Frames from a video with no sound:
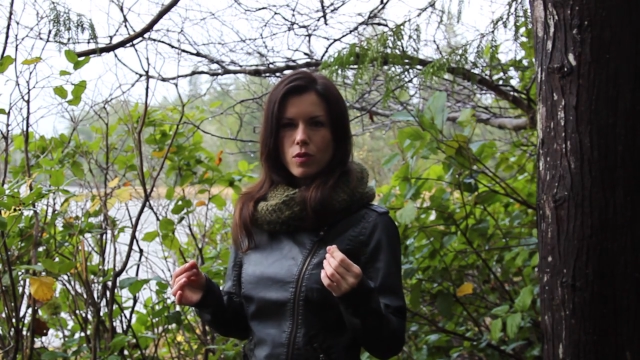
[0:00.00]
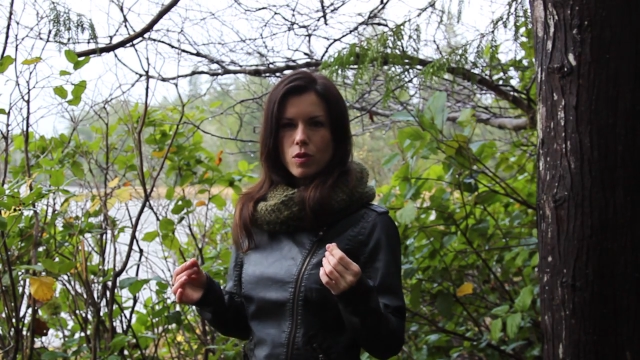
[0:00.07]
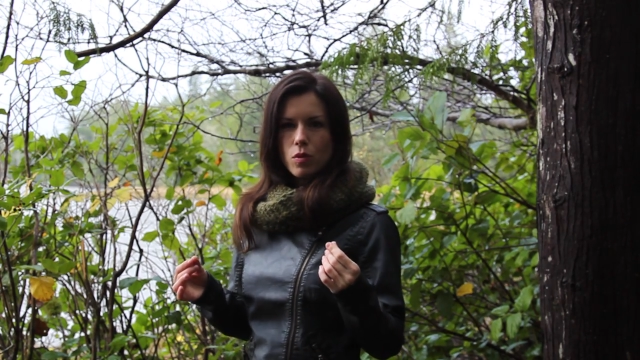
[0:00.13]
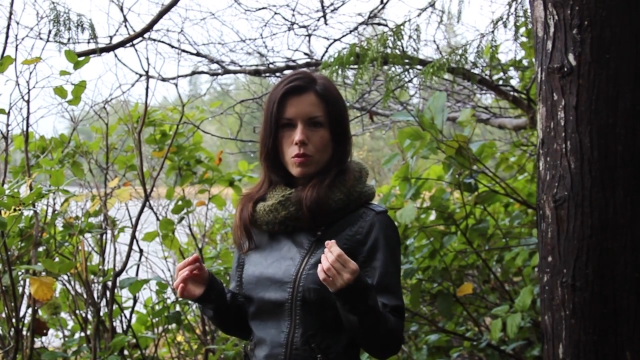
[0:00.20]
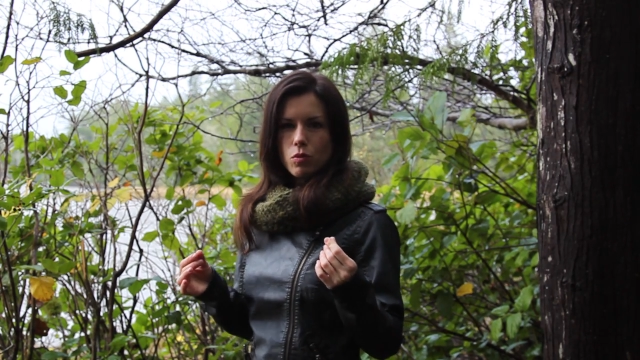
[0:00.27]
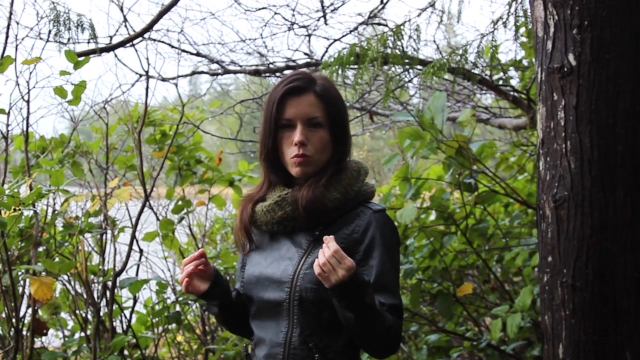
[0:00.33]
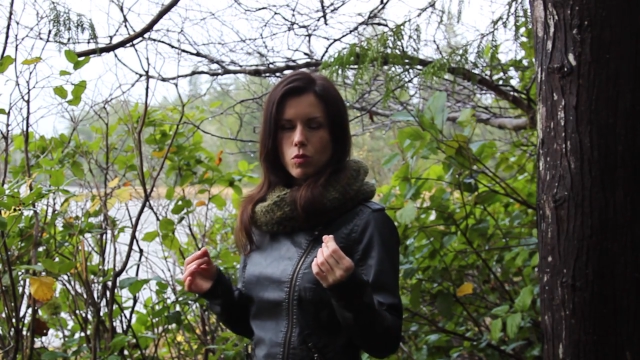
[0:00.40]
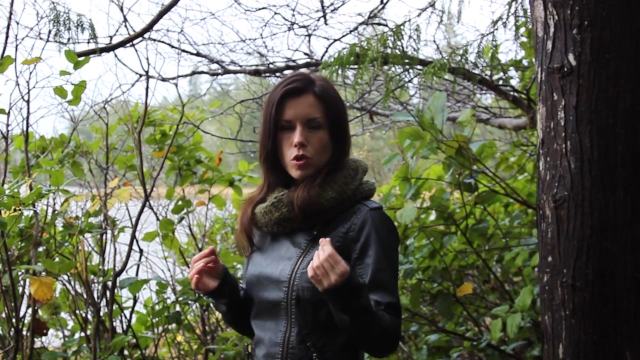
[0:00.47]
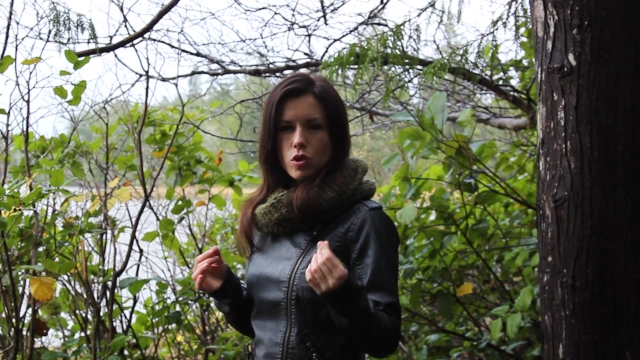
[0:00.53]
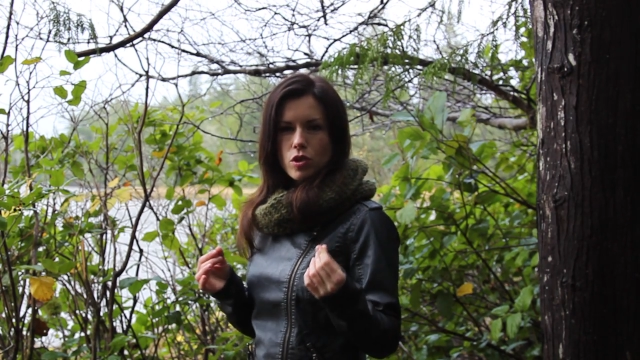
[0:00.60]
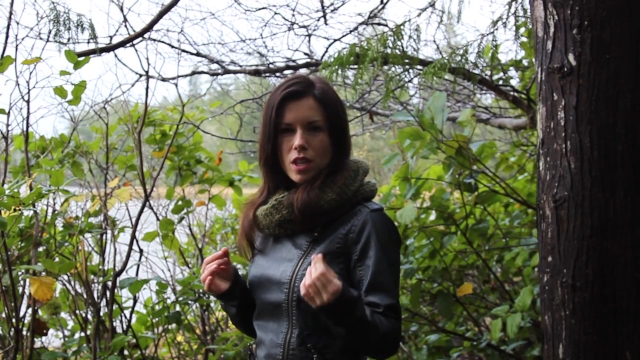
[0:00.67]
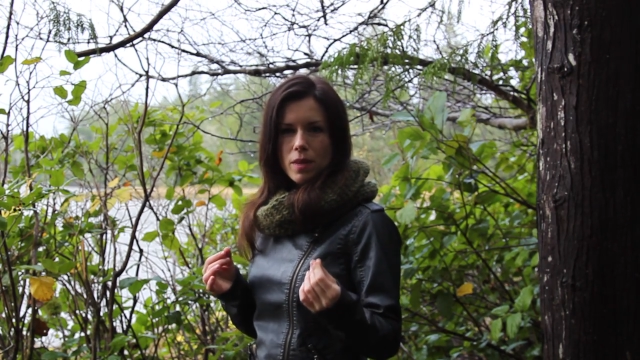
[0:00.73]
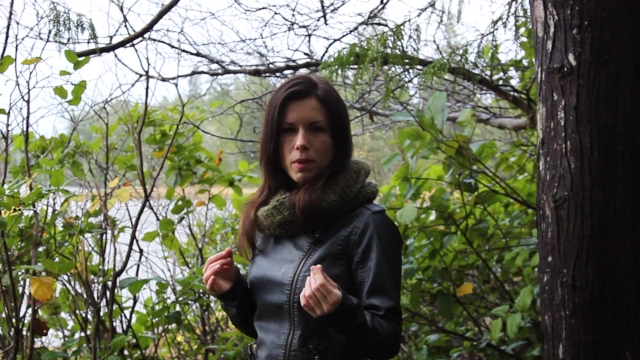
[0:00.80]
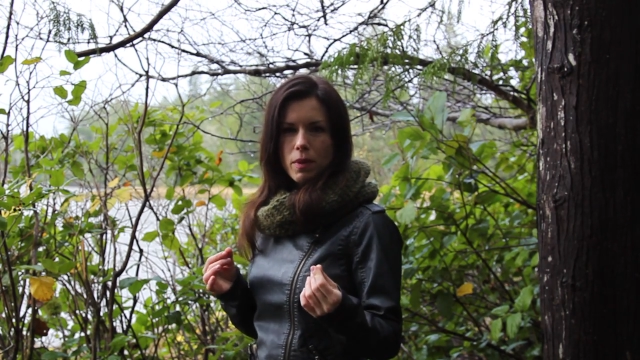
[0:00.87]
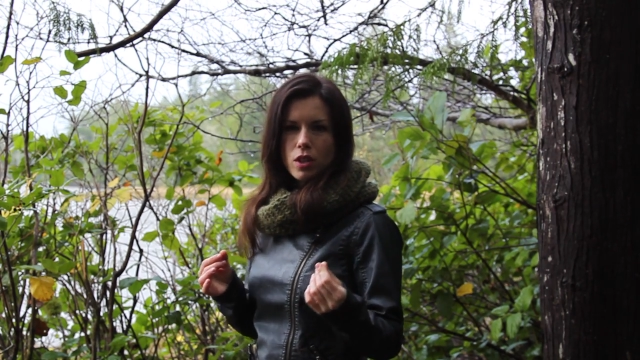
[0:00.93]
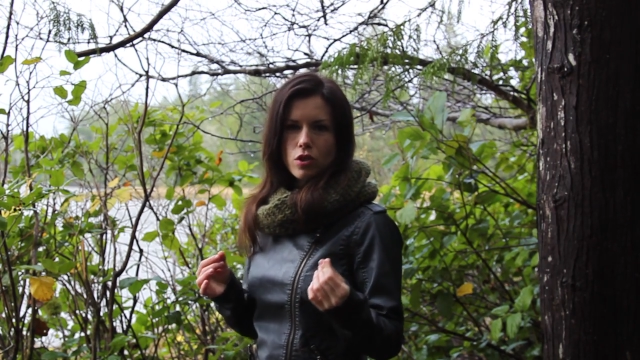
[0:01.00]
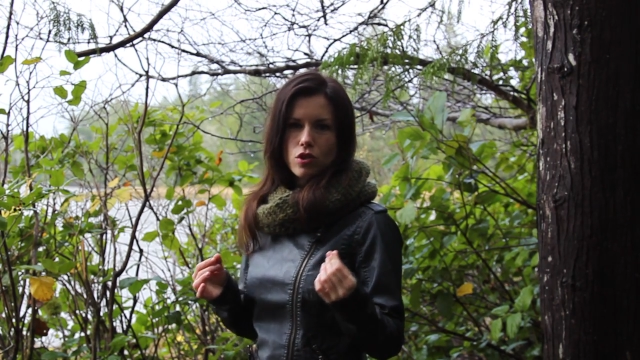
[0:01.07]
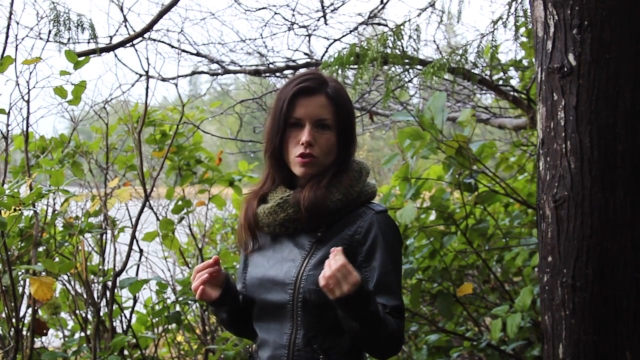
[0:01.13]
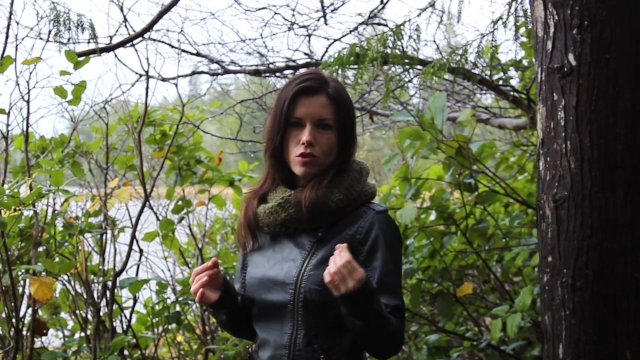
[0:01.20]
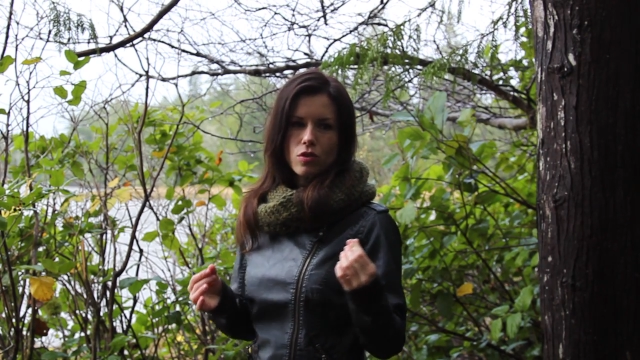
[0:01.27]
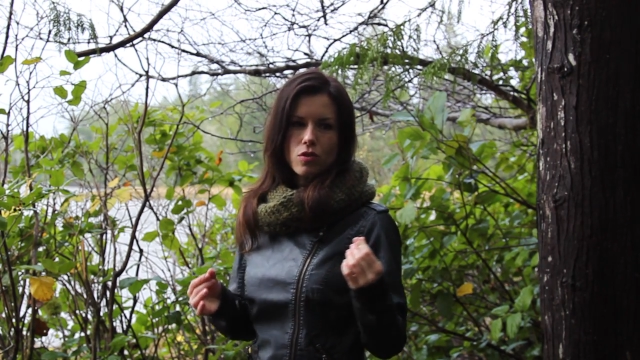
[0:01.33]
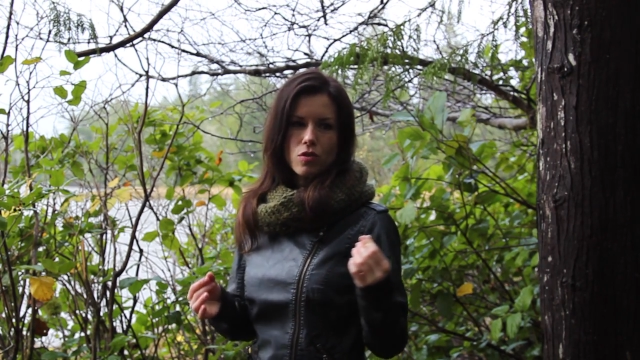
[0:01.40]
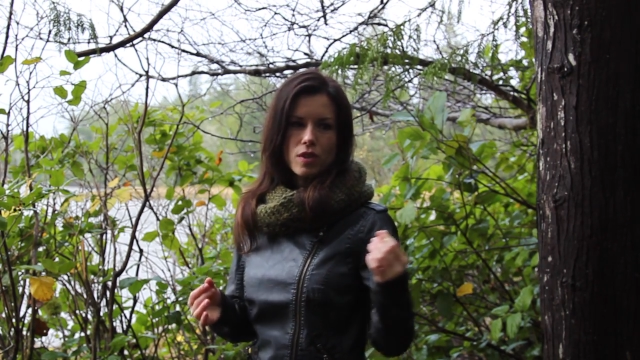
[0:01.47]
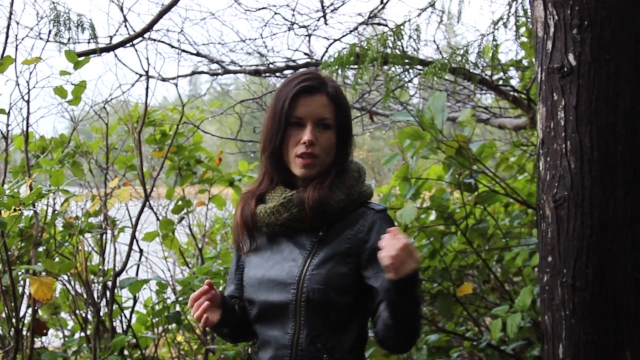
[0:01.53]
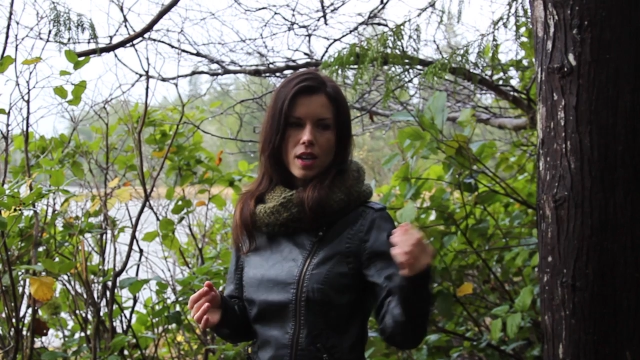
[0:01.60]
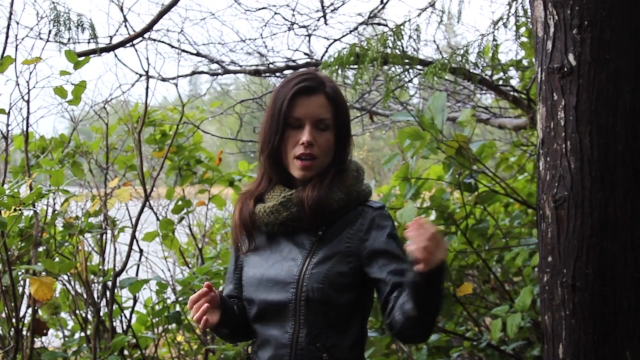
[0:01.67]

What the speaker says: the words they might choose,